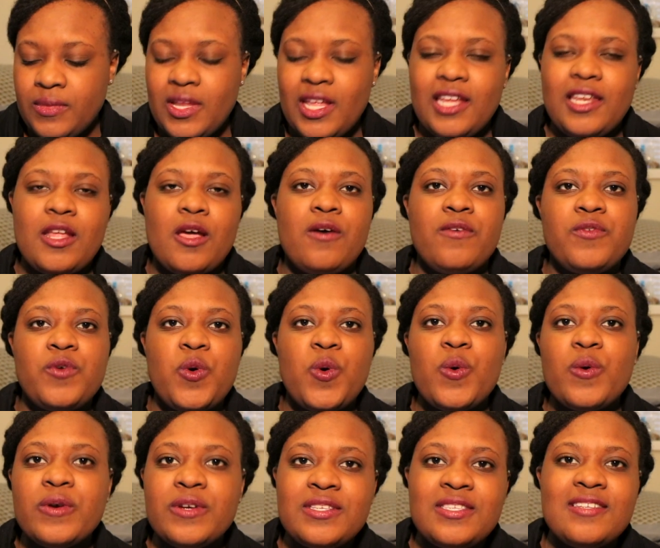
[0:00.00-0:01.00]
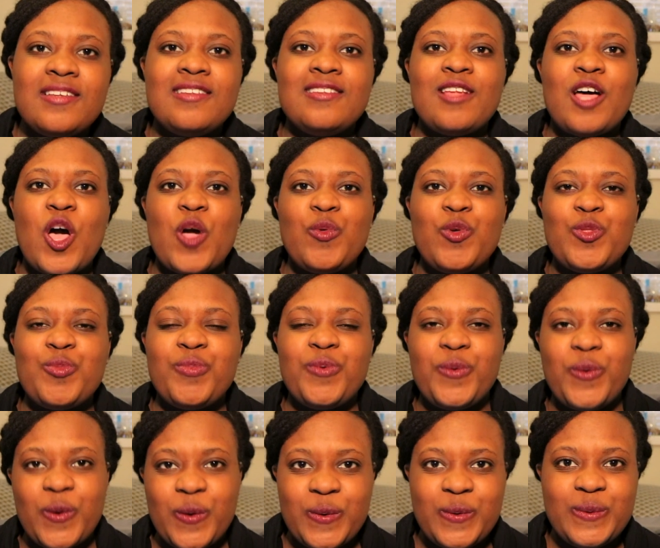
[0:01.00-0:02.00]
Now, of course, along with
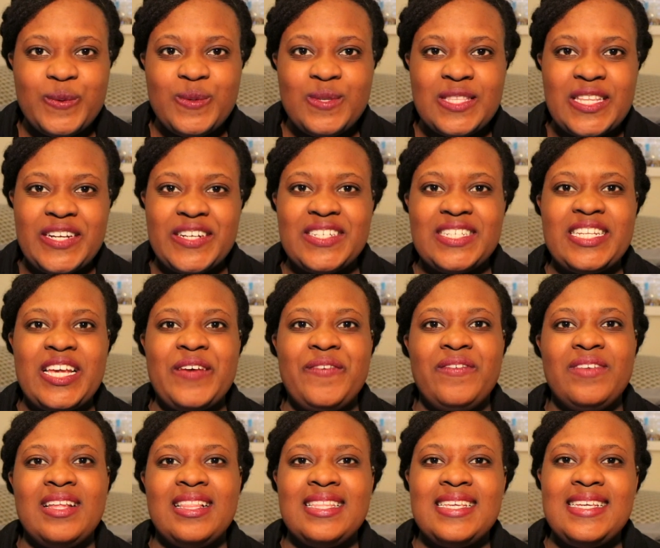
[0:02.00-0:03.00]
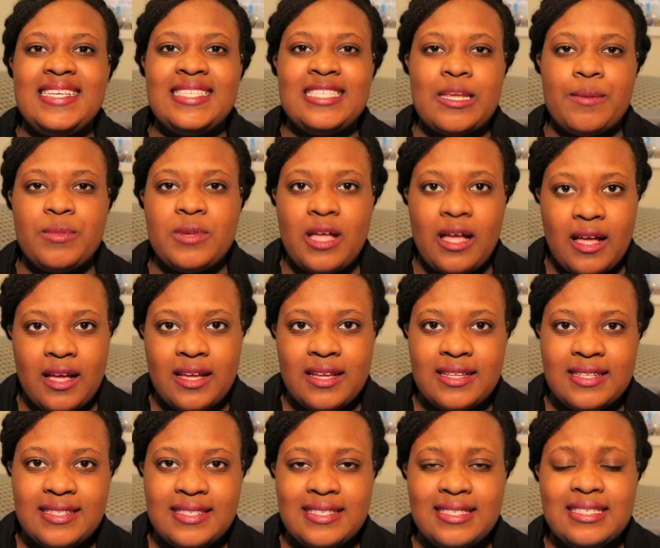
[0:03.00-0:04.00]
pros, there are definitely some
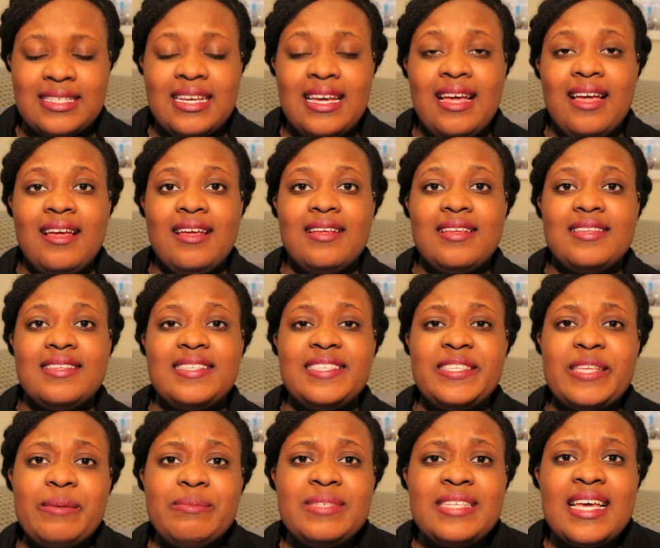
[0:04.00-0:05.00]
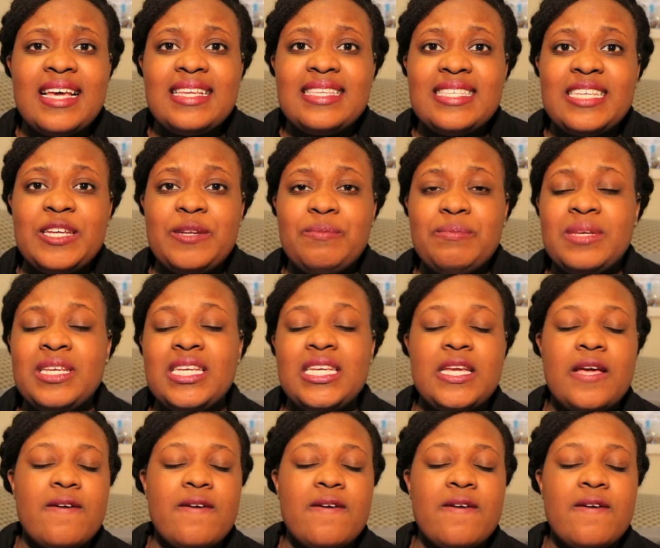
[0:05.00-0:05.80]
cons. Some tests can be